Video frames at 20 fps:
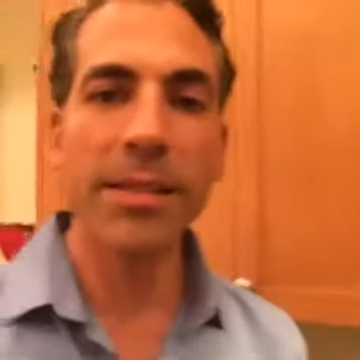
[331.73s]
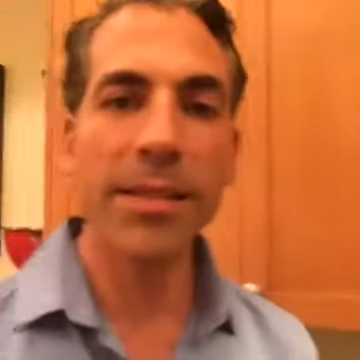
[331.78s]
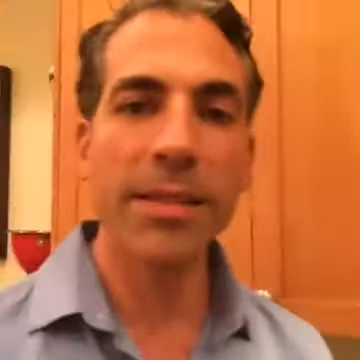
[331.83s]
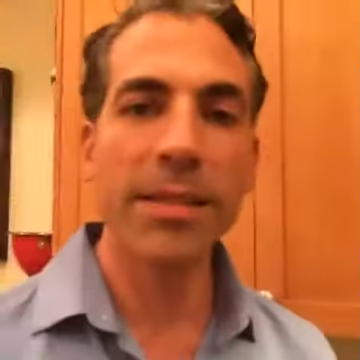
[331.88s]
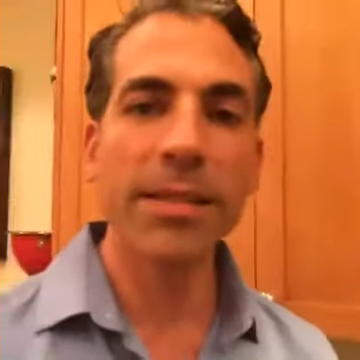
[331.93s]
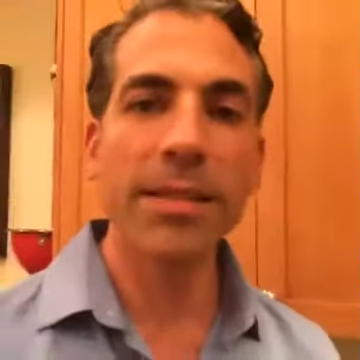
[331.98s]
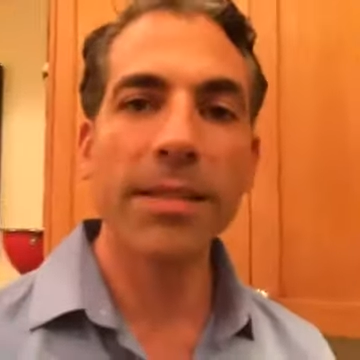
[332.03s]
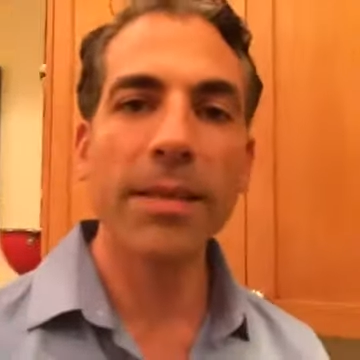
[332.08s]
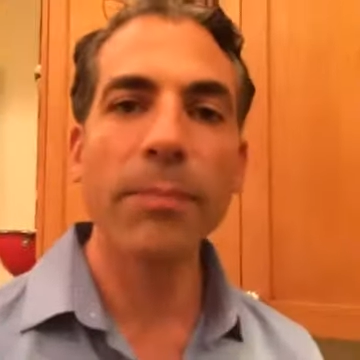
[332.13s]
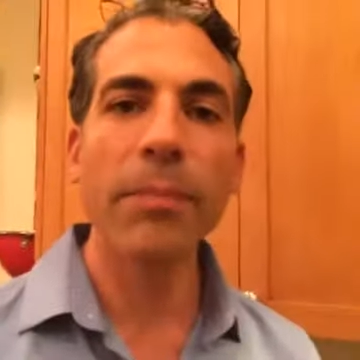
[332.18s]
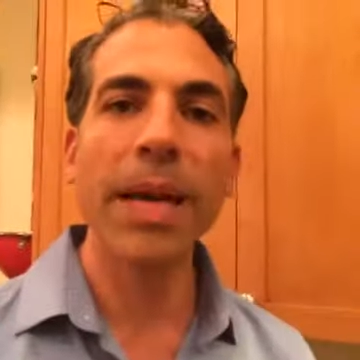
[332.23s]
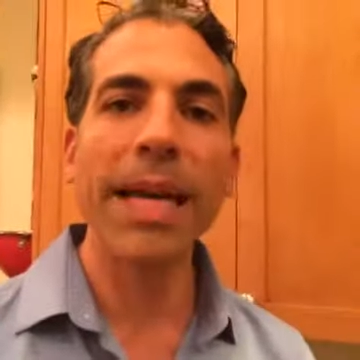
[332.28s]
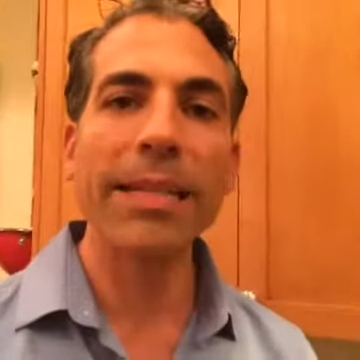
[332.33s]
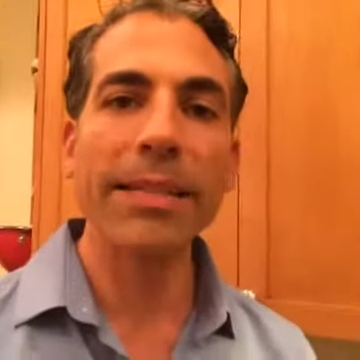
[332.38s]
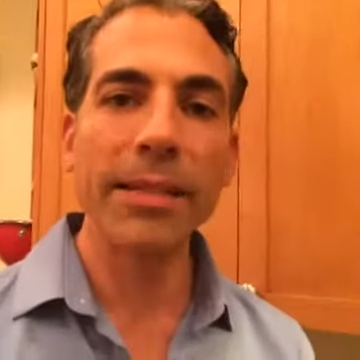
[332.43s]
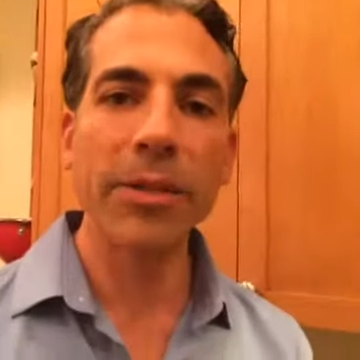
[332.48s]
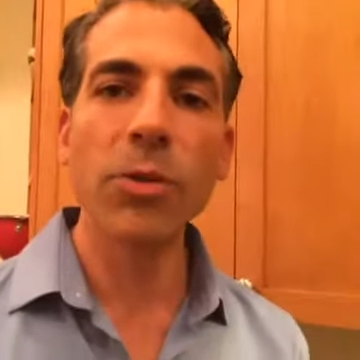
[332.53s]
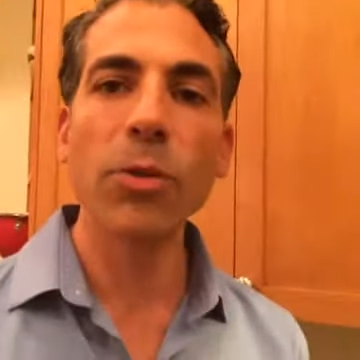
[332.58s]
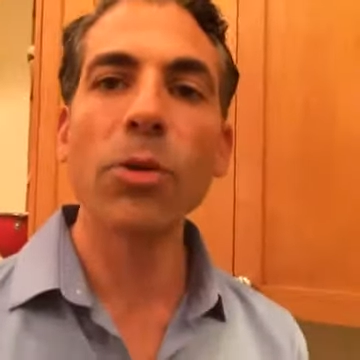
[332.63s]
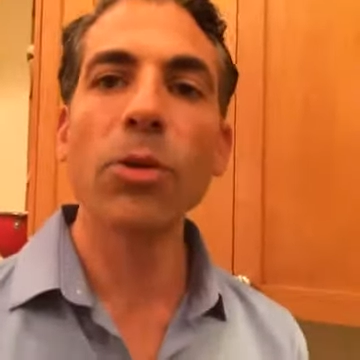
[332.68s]
is
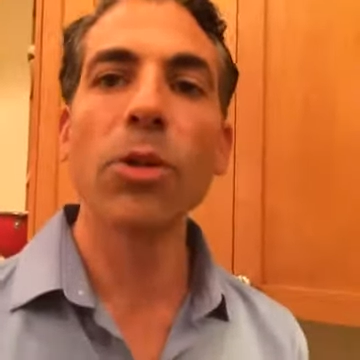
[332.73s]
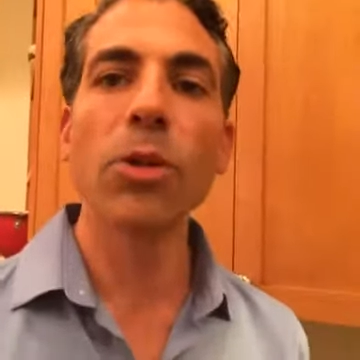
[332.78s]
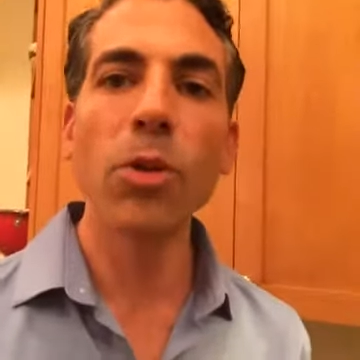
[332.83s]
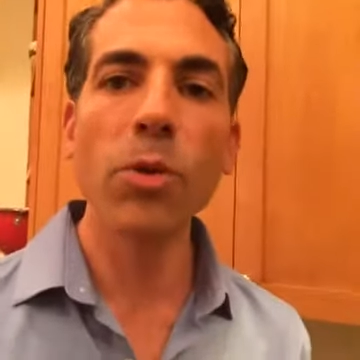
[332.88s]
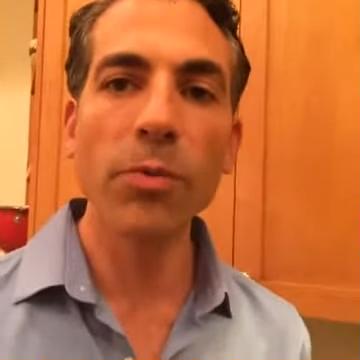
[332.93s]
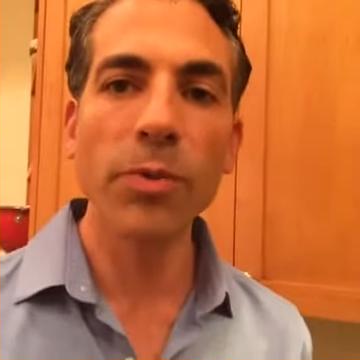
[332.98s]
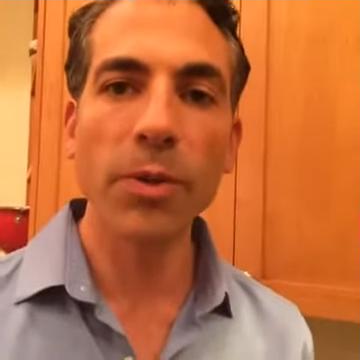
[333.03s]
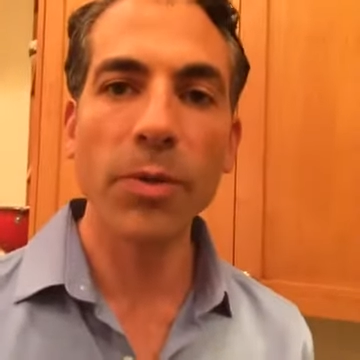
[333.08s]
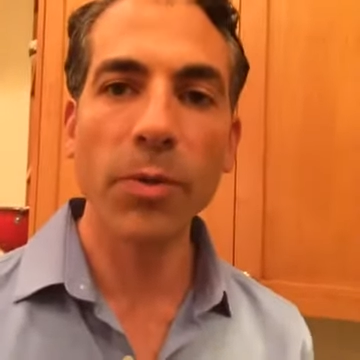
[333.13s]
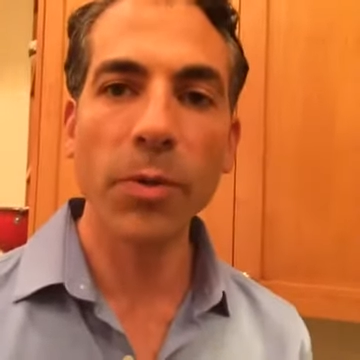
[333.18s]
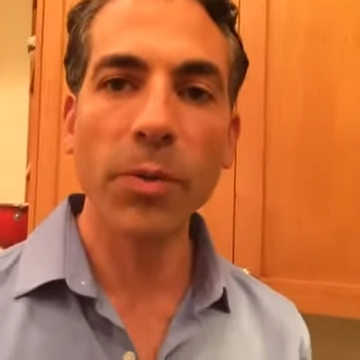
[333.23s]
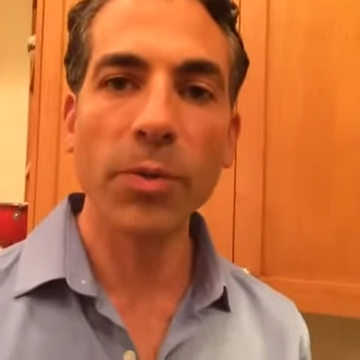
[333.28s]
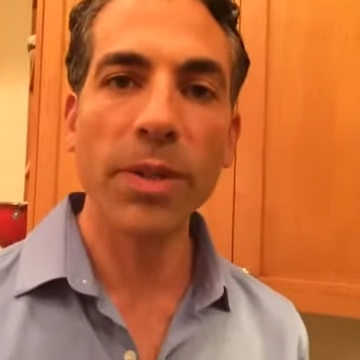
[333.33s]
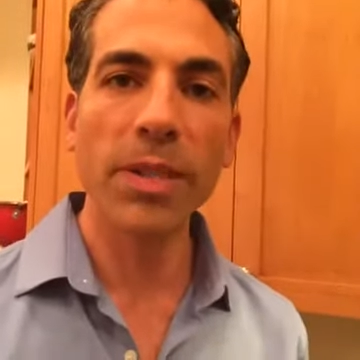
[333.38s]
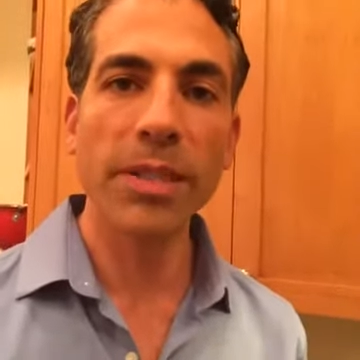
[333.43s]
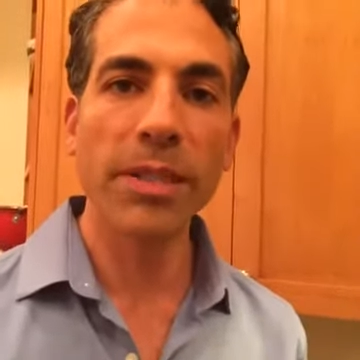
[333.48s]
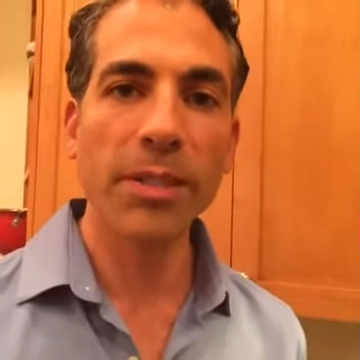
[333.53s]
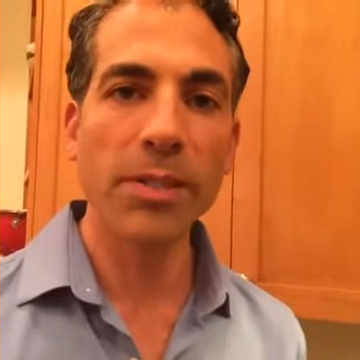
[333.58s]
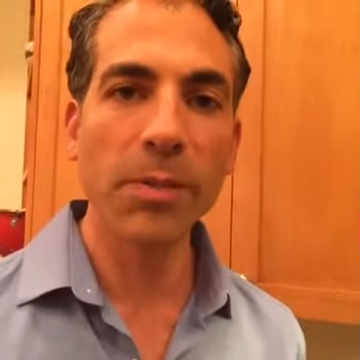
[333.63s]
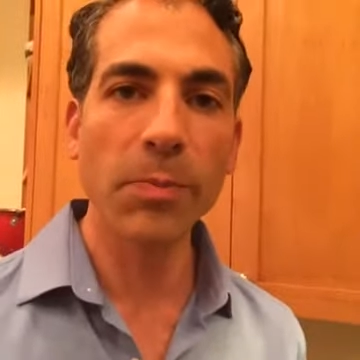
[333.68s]
bacterial overgrowth
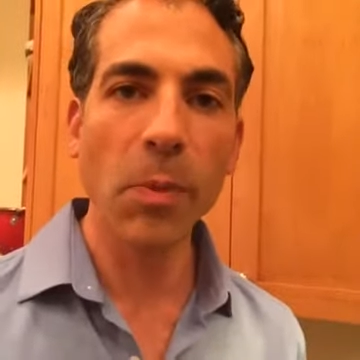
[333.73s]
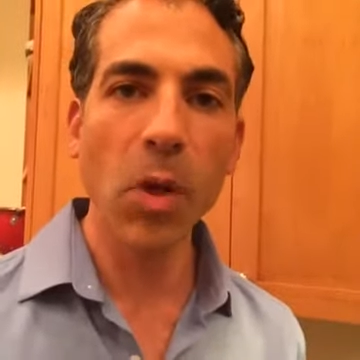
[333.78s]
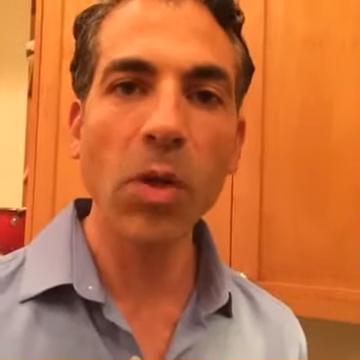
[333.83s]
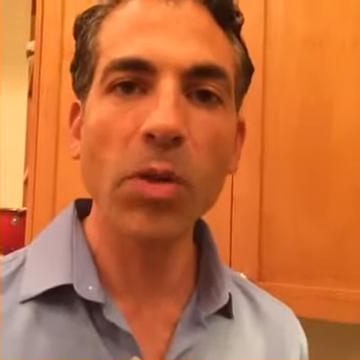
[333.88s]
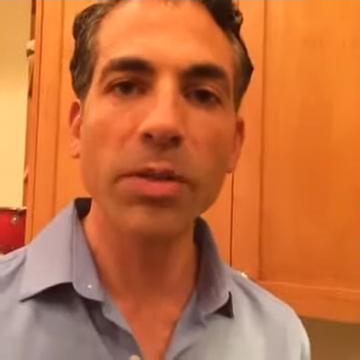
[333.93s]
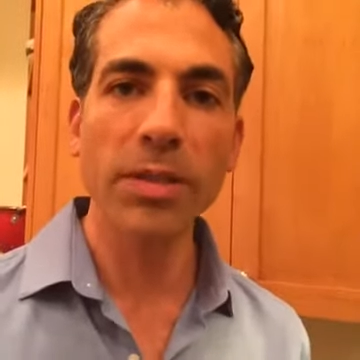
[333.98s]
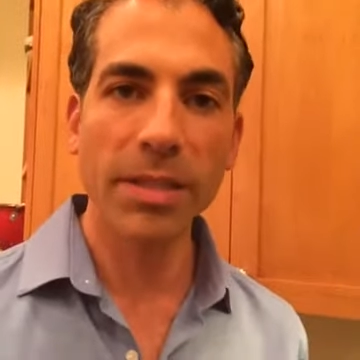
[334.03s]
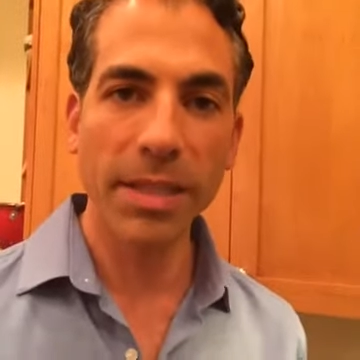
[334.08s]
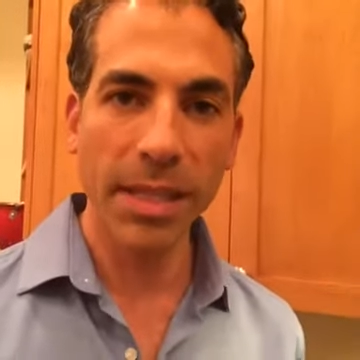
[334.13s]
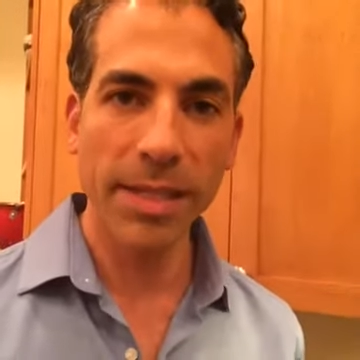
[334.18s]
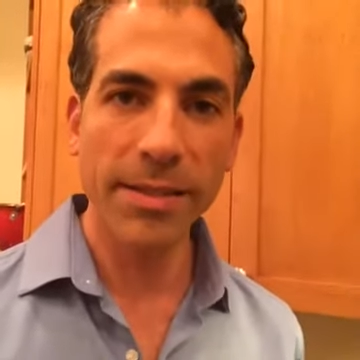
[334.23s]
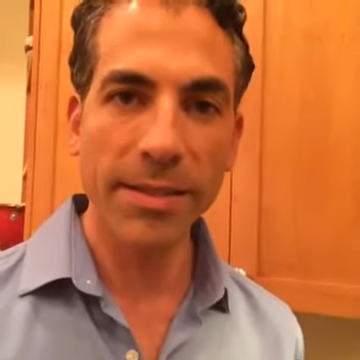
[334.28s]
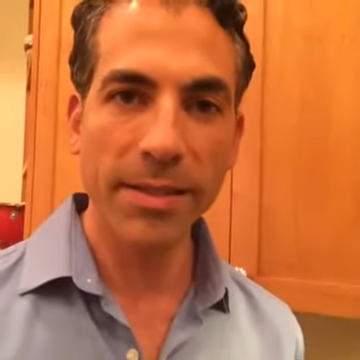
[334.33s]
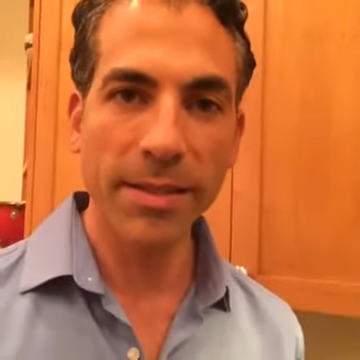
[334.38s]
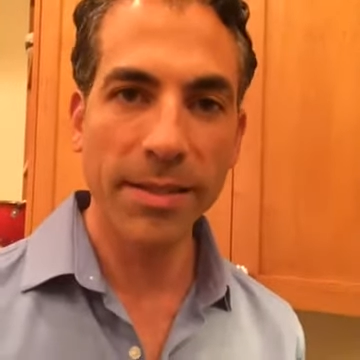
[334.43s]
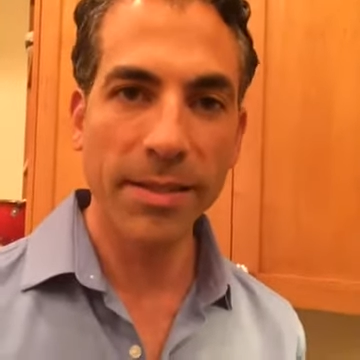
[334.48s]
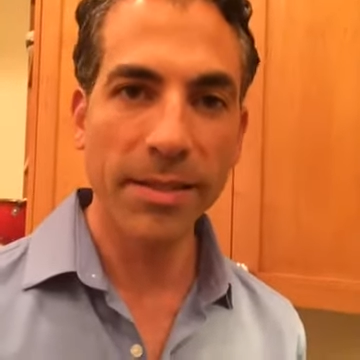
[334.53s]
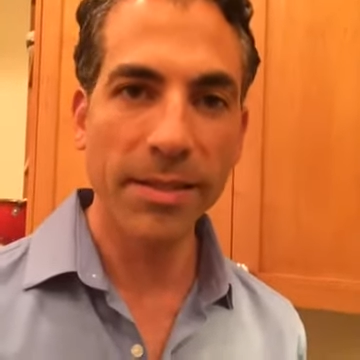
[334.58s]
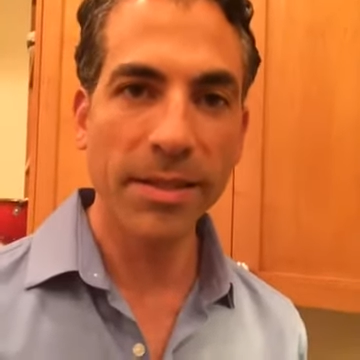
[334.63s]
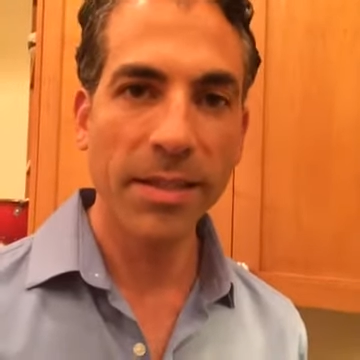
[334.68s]
in the small
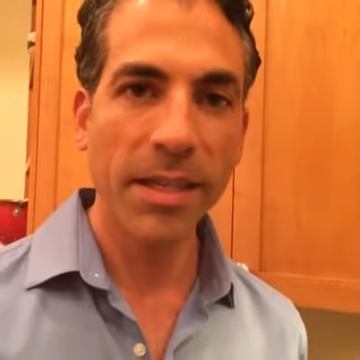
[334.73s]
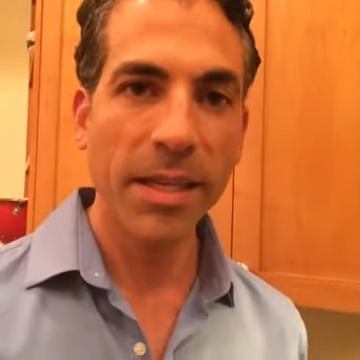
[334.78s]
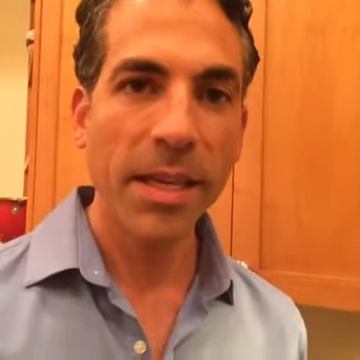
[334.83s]
intestine.